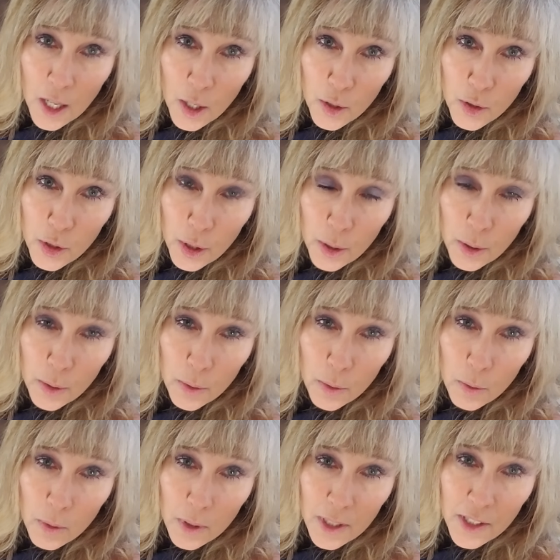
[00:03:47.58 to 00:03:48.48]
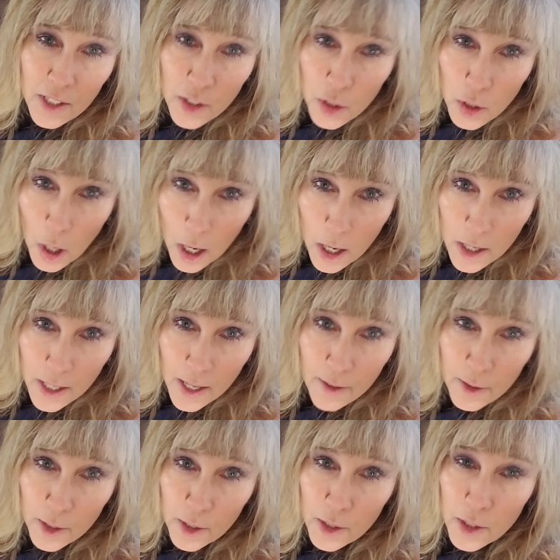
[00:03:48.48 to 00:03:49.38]
to discard
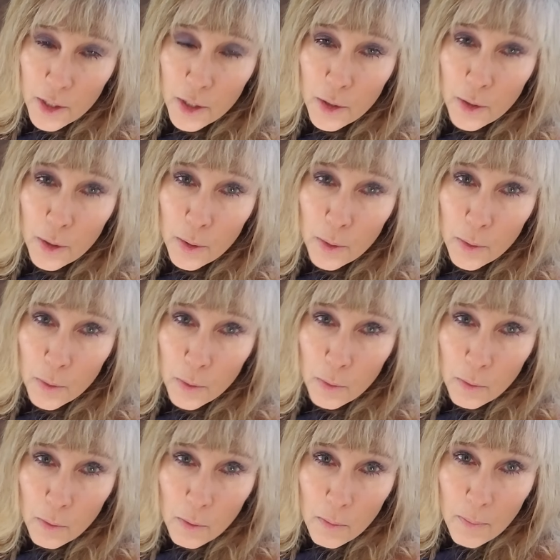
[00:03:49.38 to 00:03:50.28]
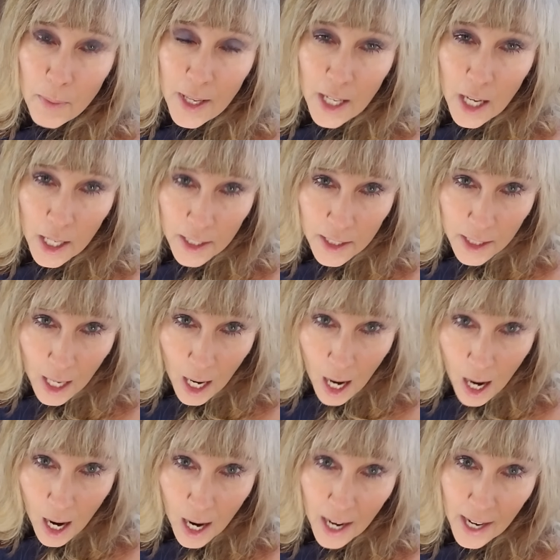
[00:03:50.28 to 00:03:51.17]
others, to be
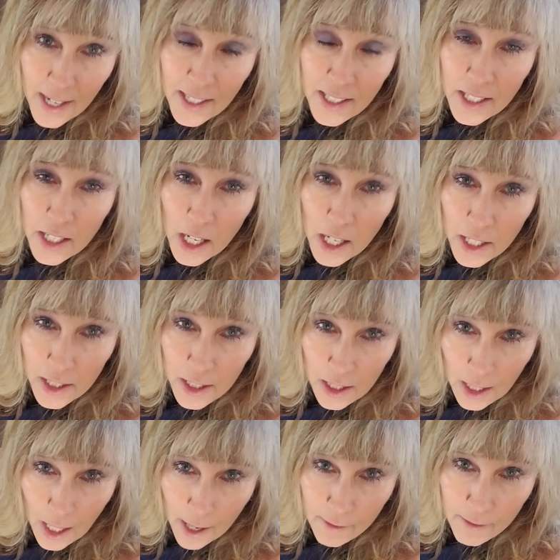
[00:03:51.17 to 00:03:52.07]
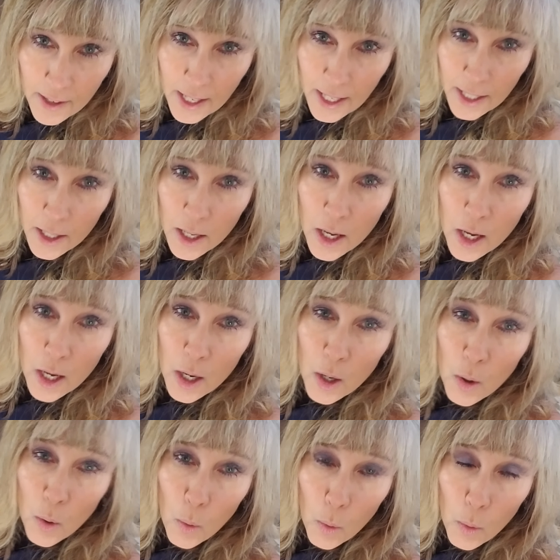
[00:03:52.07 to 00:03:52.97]
unkind and unloving,
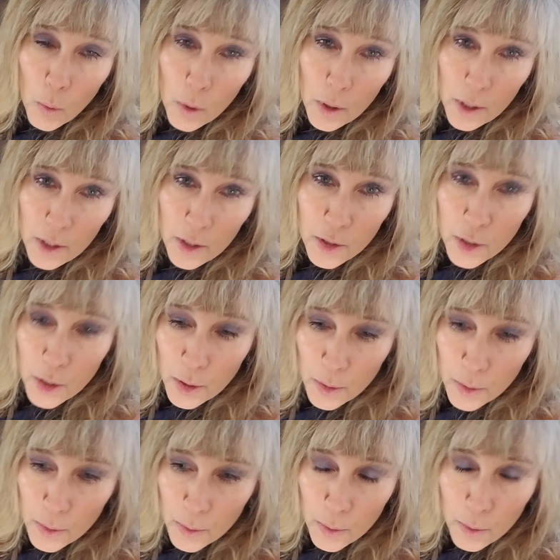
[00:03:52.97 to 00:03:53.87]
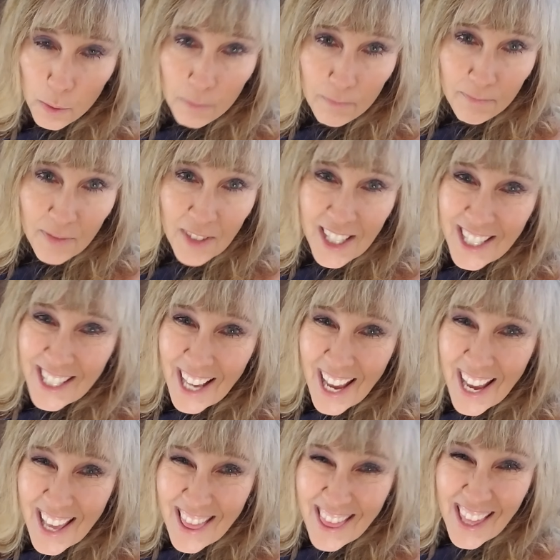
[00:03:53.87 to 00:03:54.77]
or to
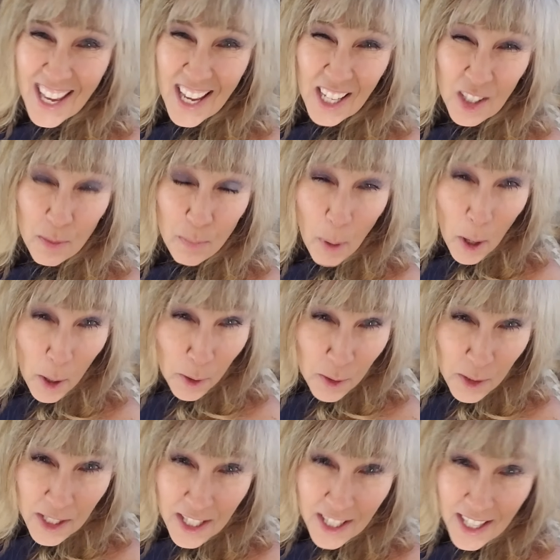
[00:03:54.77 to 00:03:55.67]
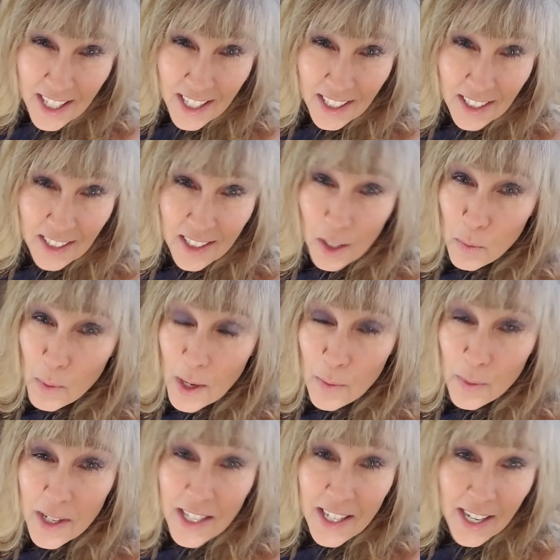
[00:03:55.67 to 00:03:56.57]
say things, post things that we
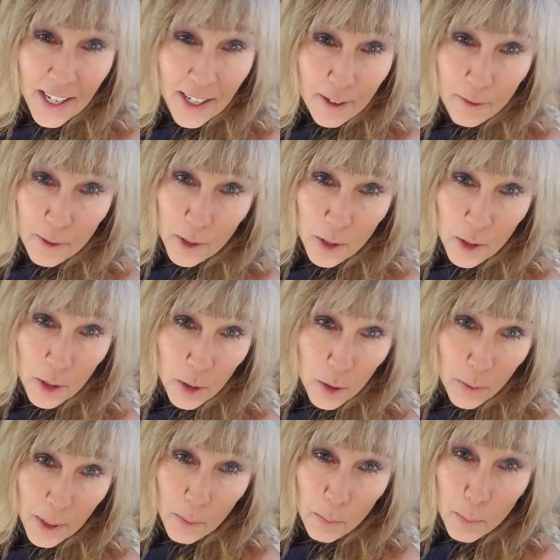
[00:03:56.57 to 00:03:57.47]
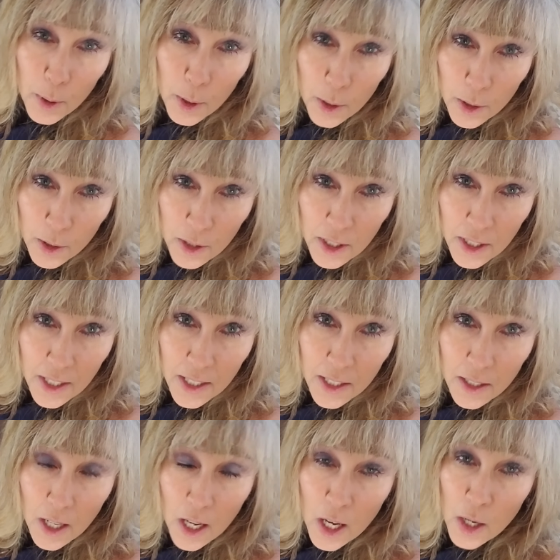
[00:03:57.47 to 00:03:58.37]
would never do in
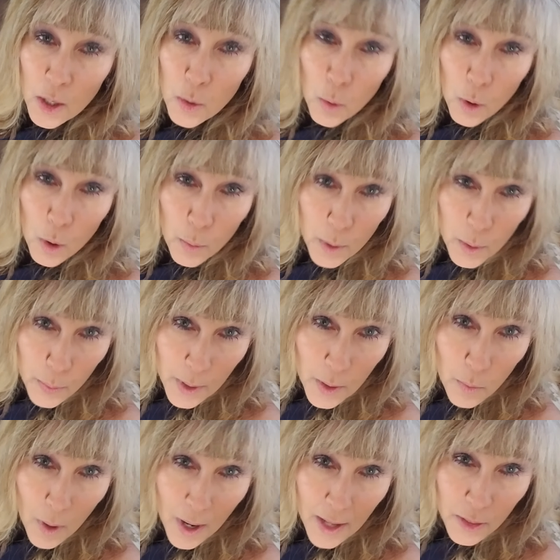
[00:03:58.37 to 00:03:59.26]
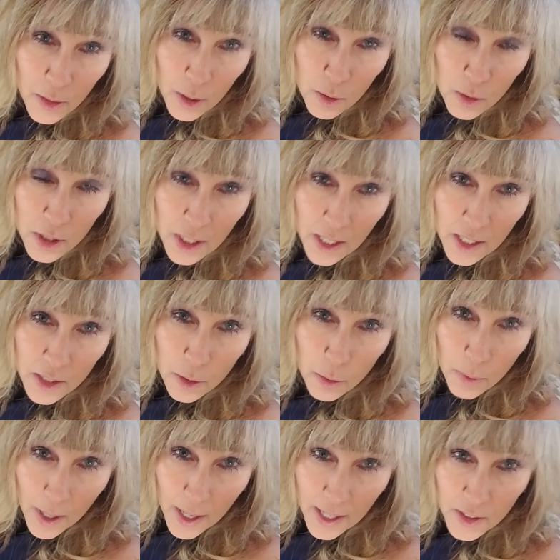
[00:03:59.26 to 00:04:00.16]
person, nor would we want those done
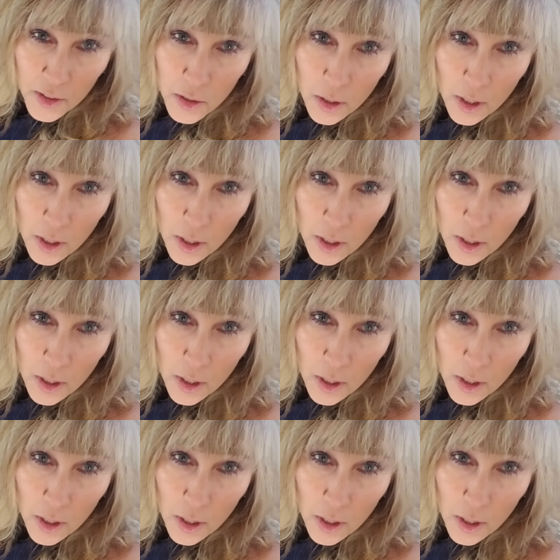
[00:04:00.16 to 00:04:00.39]
to us.